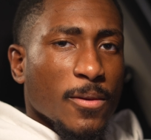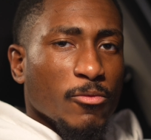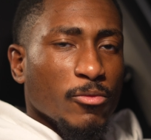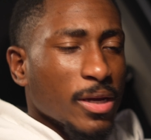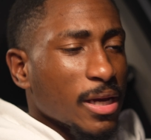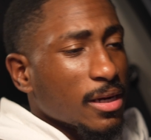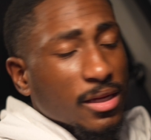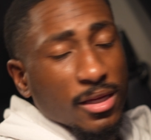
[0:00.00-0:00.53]

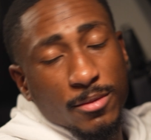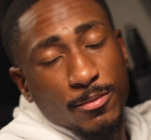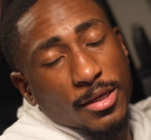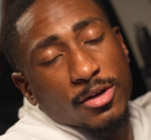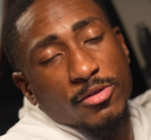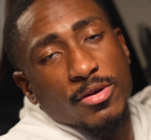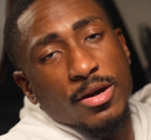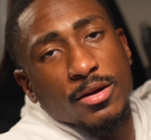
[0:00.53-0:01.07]
We got to get
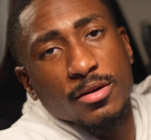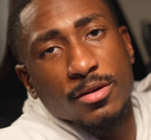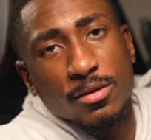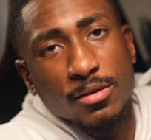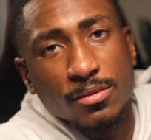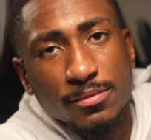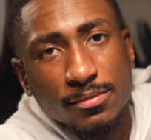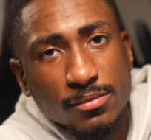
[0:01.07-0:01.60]
better out
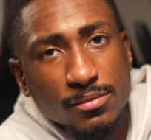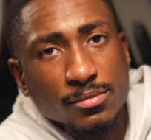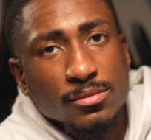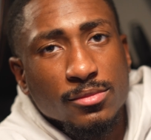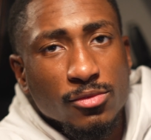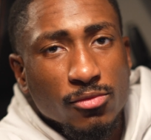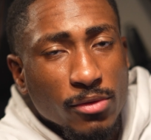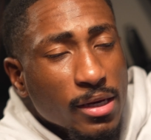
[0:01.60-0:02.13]
here.
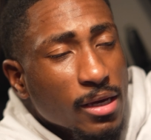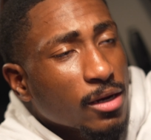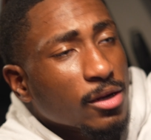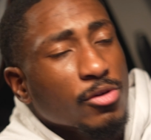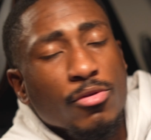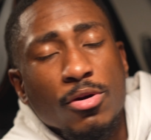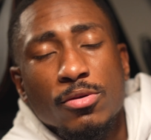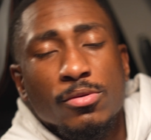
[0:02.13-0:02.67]
We got to
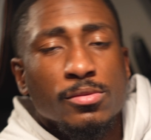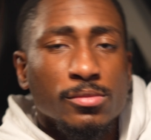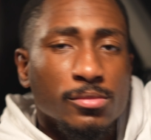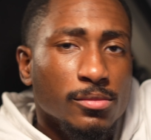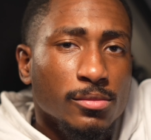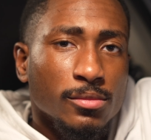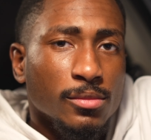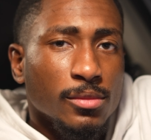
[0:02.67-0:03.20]
grow.
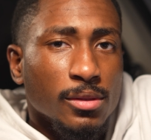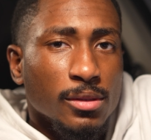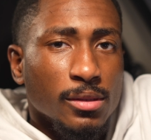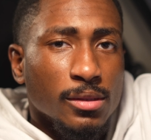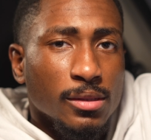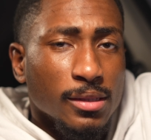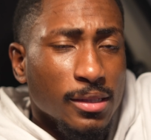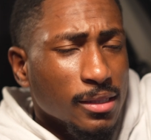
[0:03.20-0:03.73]

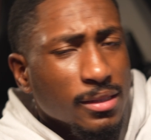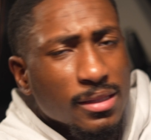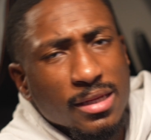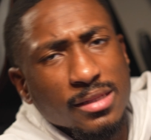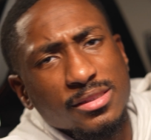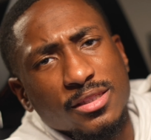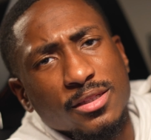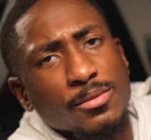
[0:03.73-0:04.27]
Get in
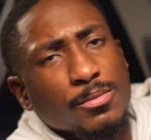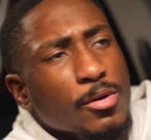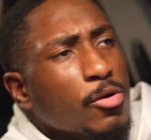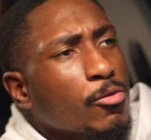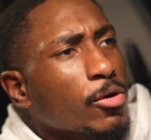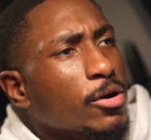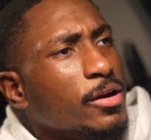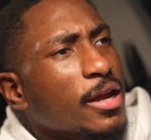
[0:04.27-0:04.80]
that gym, bro.
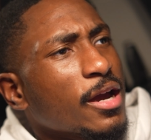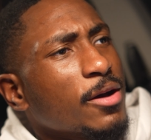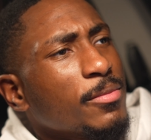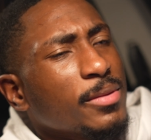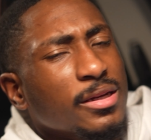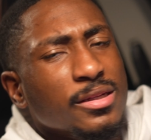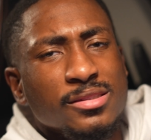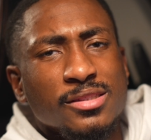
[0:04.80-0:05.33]
Work out,
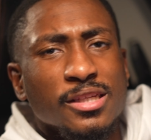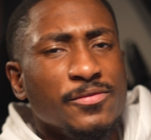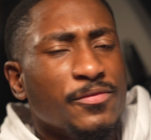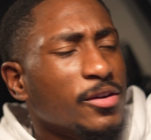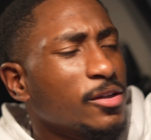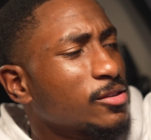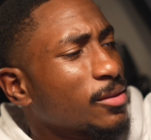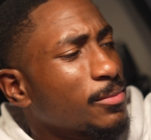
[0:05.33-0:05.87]
man. It's, it
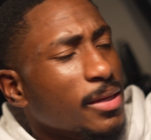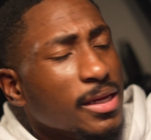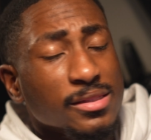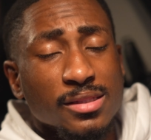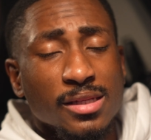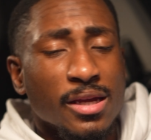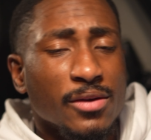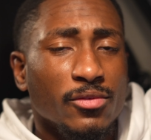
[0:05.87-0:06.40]
feels
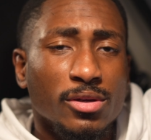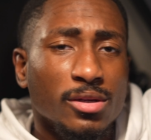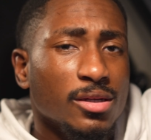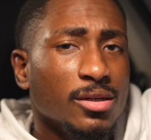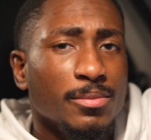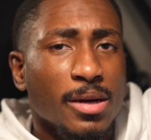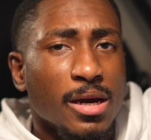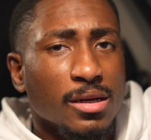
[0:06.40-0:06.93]
amazing having a
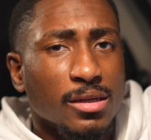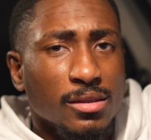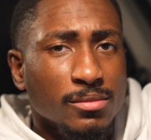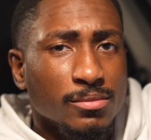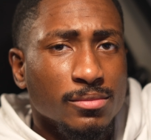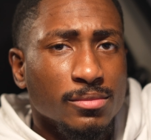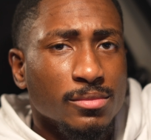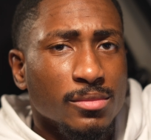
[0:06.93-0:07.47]
good body.
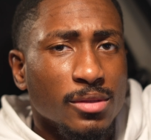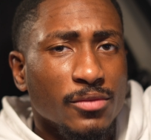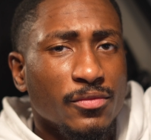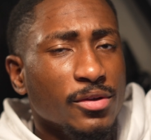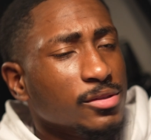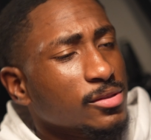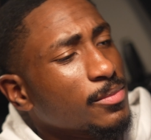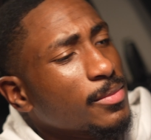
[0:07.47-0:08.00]
It
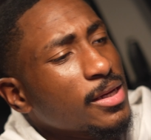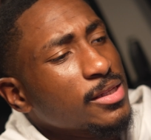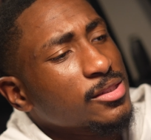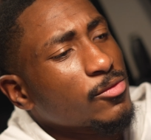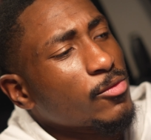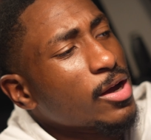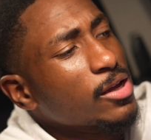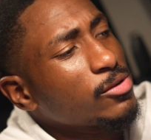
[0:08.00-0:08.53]
feels
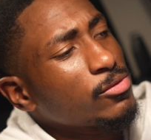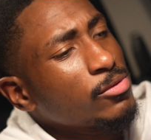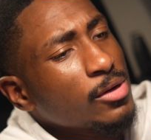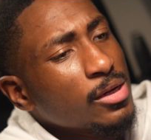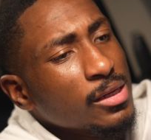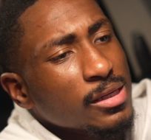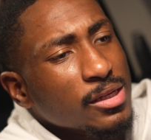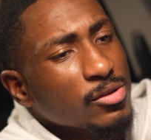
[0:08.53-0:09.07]
amazing. Why you,
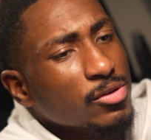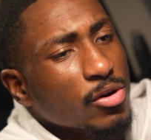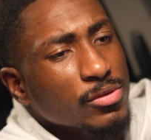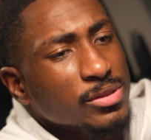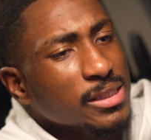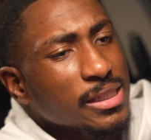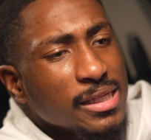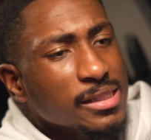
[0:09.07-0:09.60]
you know,
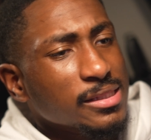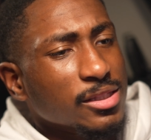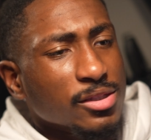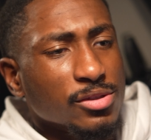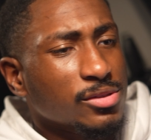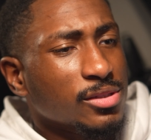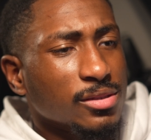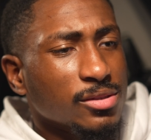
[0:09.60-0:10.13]
it's
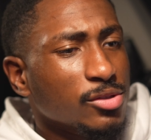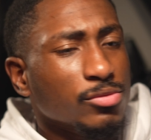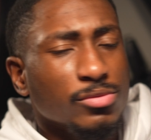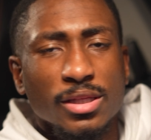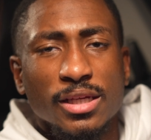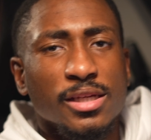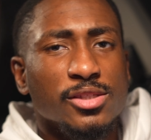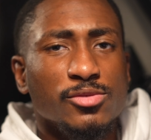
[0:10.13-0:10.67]
easier to do
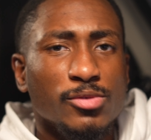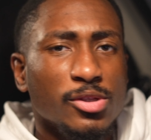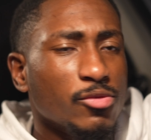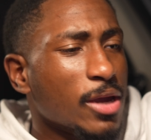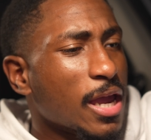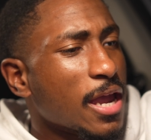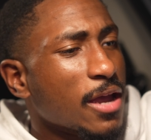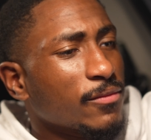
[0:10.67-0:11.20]
things when you
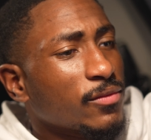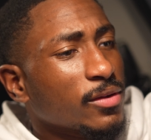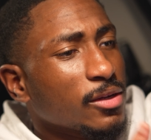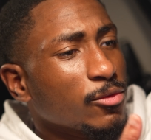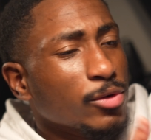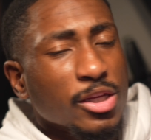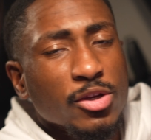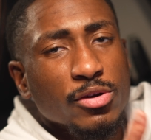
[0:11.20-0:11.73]
have,
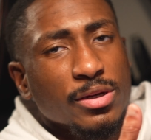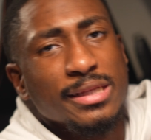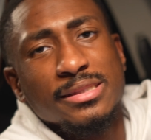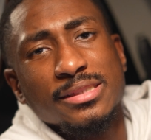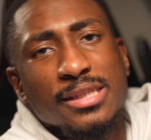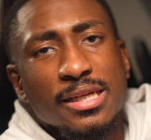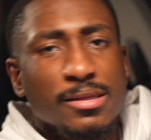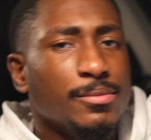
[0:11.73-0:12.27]
when you're in
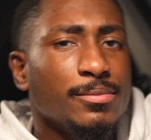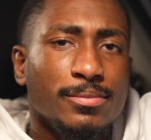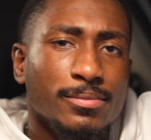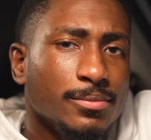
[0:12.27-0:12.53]
shape.